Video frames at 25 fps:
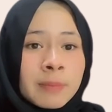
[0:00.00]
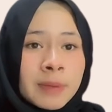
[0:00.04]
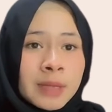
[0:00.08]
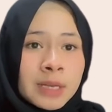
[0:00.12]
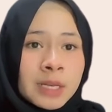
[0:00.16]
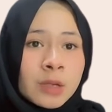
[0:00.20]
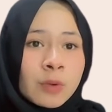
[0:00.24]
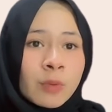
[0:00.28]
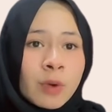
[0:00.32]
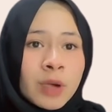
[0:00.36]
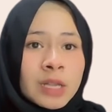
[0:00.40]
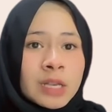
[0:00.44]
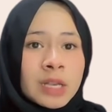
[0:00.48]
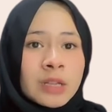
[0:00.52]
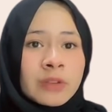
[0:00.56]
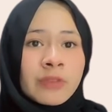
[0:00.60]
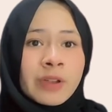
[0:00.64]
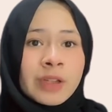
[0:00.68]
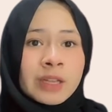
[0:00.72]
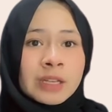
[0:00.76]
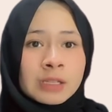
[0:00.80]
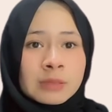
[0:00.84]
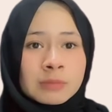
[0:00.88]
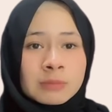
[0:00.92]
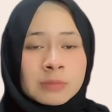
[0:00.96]
many wildlife
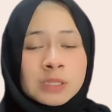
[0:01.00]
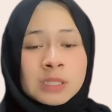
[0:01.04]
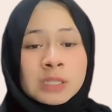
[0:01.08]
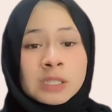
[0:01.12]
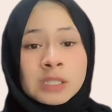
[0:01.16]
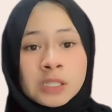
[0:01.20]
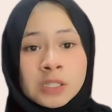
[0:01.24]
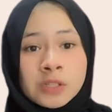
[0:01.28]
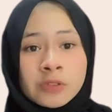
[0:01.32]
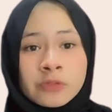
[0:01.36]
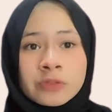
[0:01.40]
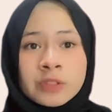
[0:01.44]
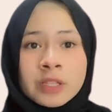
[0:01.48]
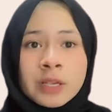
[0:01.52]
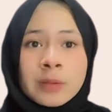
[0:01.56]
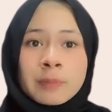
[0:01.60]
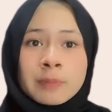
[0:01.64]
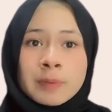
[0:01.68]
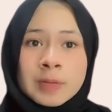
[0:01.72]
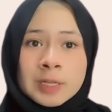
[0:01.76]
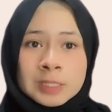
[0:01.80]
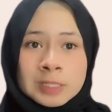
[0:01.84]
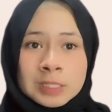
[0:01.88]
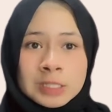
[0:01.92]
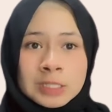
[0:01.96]
animals shift their
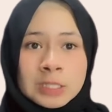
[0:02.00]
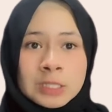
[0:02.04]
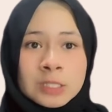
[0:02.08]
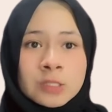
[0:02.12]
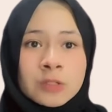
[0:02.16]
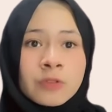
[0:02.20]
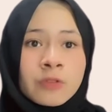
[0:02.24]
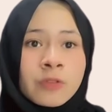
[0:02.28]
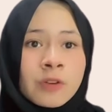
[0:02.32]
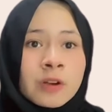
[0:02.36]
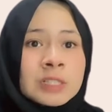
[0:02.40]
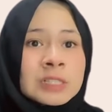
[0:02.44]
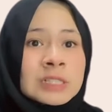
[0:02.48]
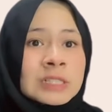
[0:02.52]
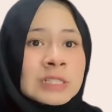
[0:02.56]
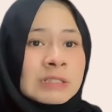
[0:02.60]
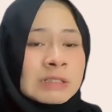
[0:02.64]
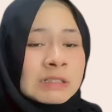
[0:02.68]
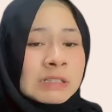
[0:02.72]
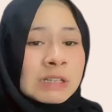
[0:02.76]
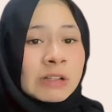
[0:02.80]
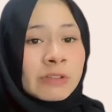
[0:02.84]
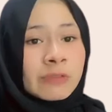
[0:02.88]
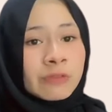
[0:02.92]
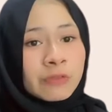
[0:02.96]
places for
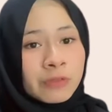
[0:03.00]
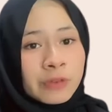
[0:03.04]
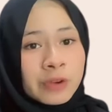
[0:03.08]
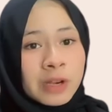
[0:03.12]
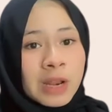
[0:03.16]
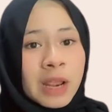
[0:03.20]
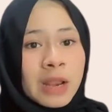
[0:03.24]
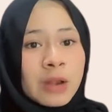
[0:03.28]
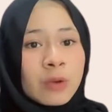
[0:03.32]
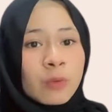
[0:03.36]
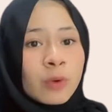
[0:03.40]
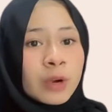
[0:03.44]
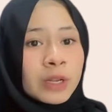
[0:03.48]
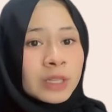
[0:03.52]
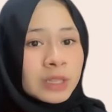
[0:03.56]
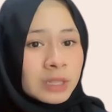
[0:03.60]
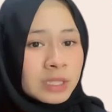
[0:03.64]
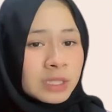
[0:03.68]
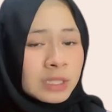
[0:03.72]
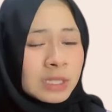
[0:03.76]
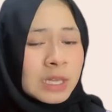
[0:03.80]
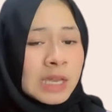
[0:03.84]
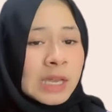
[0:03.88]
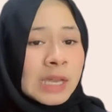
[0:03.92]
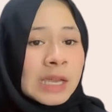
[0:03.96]
searching food and
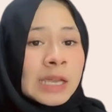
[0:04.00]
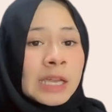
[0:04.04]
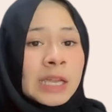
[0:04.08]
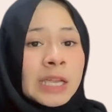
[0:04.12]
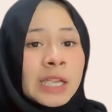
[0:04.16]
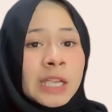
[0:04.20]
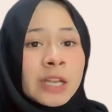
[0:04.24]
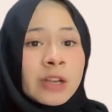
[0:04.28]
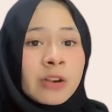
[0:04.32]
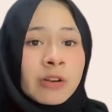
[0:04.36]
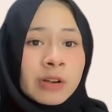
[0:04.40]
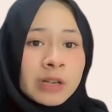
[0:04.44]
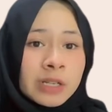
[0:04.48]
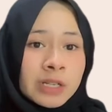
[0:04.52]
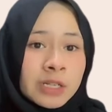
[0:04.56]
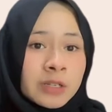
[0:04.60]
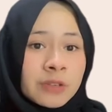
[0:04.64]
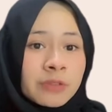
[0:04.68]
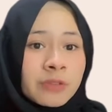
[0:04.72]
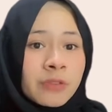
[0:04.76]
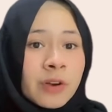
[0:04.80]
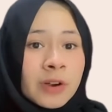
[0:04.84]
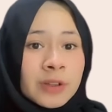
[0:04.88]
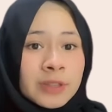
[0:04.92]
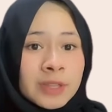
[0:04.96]
water in
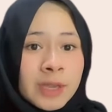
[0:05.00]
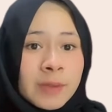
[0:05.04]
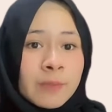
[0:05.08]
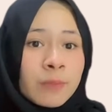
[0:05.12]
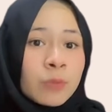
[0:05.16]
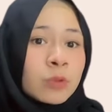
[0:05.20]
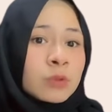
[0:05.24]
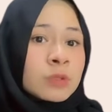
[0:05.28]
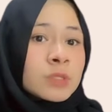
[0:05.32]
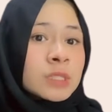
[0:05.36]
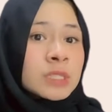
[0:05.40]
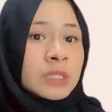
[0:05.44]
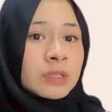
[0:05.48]
order for them to